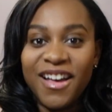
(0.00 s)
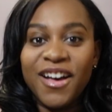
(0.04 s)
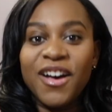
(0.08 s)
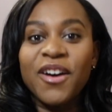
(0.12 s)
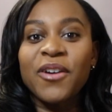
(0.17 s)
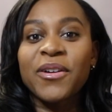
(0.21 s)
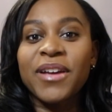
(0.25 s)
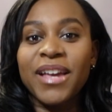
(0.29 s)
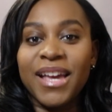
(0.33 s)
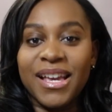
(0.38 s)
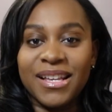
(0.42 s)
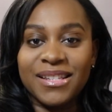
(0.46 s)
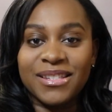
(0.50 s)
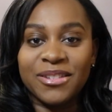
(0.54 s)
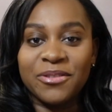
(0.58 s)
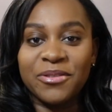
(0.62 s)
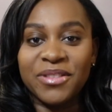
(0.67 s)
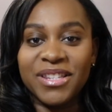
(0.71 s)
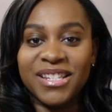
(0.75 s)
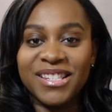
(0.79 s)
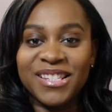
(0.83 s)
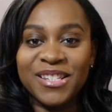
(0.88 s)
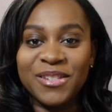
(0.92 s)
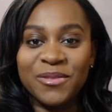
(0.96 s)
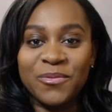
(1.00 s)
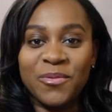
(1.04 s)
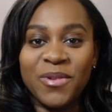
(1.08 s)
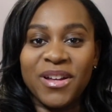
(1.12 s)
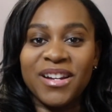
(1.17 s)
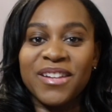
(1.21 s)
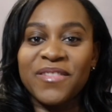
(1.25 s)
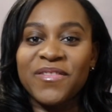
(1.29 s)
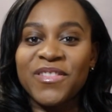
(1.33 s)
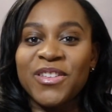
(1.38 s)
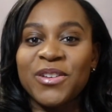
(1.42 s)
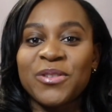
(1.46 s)
Okay, so this is one
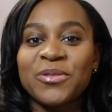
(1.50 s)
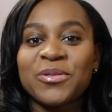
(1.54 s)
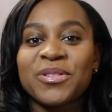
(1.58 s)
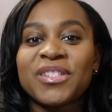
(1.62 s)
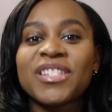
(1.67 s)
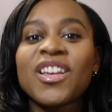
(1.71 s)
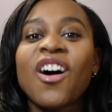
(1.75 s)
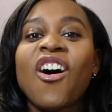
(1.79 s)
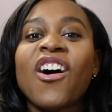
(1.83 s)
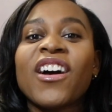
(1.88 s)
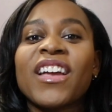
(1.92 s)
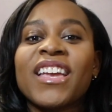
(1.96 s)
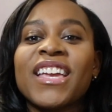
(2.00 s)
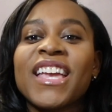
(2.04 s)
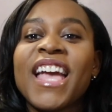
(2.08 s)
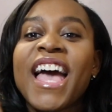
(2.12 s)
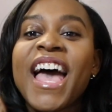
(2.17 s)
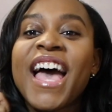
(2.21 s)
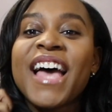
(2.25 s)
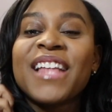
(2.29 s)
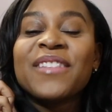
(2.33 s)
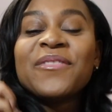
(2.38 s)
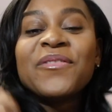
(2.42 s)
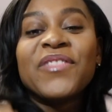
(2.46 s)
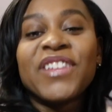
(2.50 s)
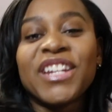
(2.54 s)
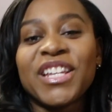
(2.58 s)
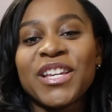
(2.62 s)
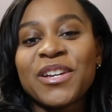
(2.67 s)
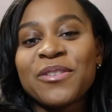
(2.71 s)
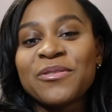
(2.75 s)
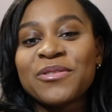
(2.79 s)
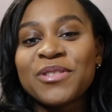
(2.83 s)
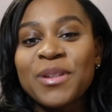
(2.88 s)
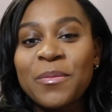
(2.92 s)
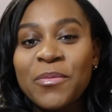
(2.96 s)
of those talking head videos. So